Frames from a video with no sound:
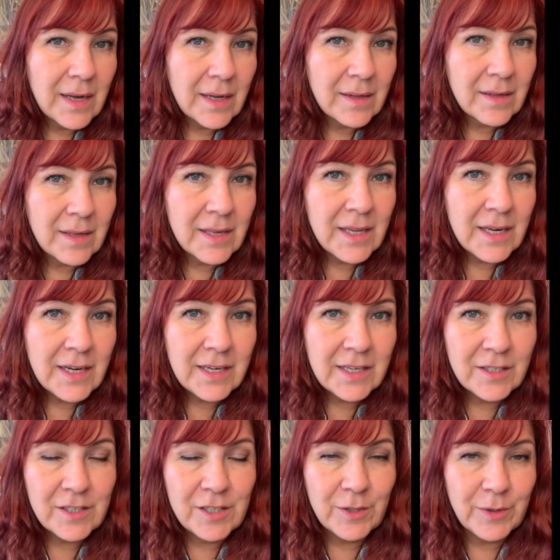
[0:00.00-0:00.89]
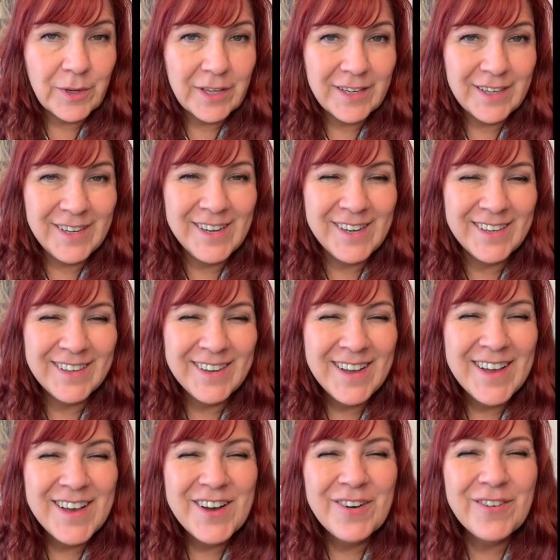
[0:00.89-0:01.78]
getting into it,
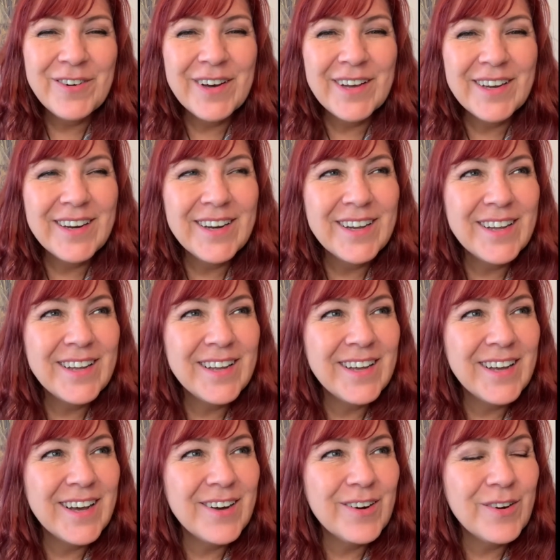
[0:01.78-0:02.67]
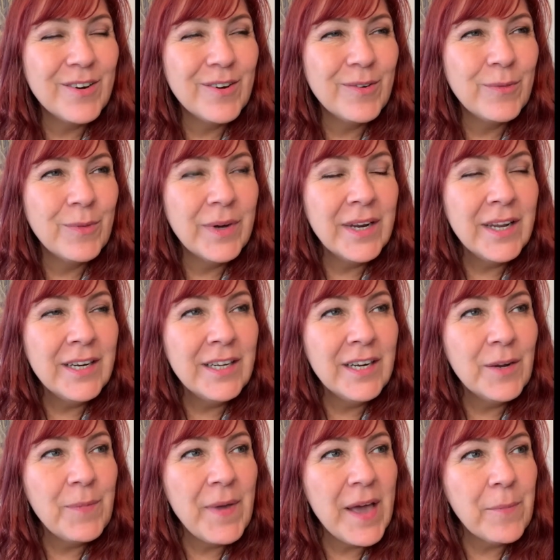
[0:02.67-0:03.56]
what
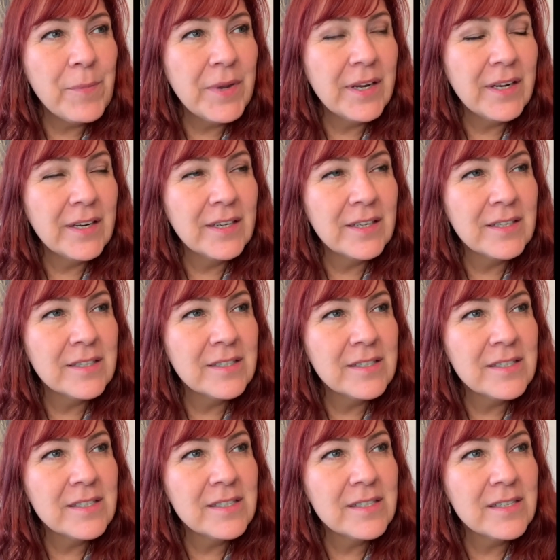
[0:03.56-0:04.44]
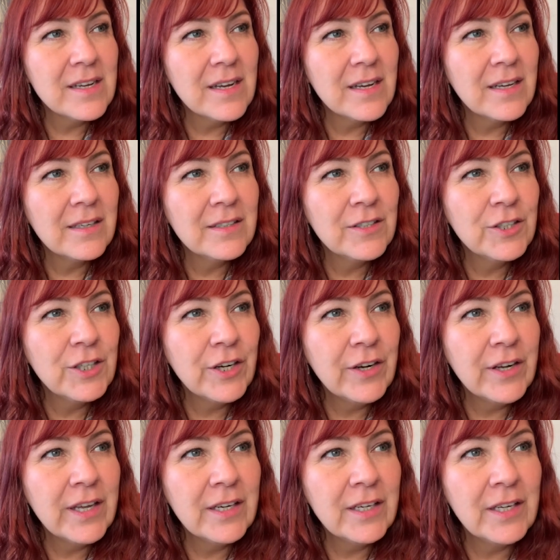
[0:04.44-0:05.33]
ended up happening is
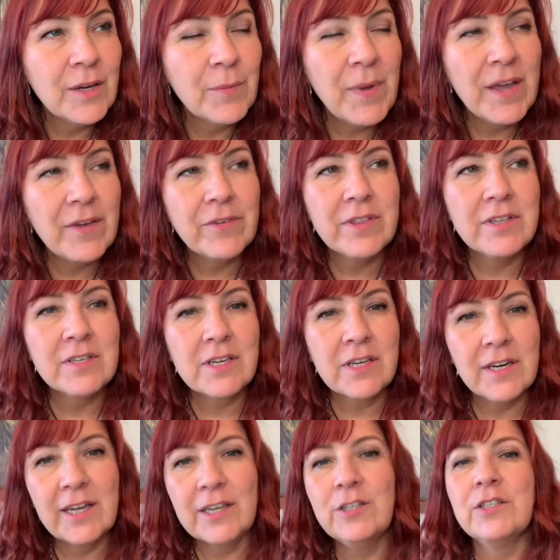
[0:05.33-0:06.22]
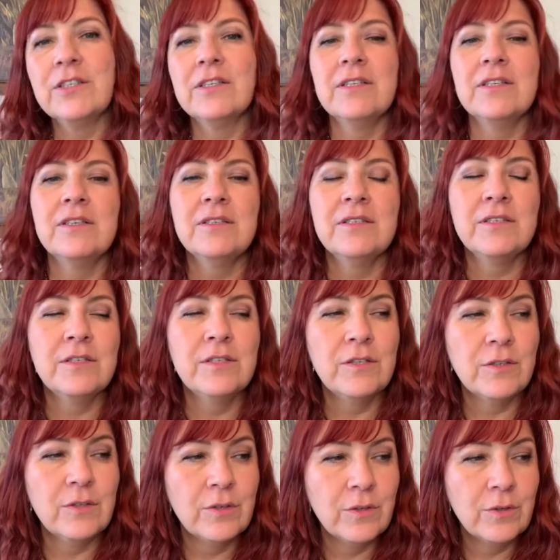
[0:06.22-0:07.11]
Gerry ended up having this connection
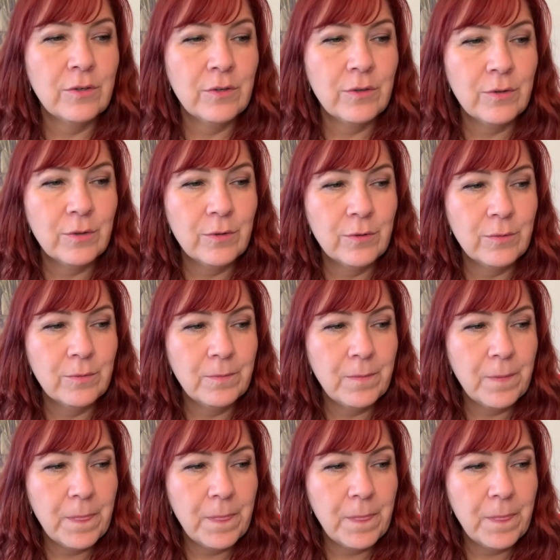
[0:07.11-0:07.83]
to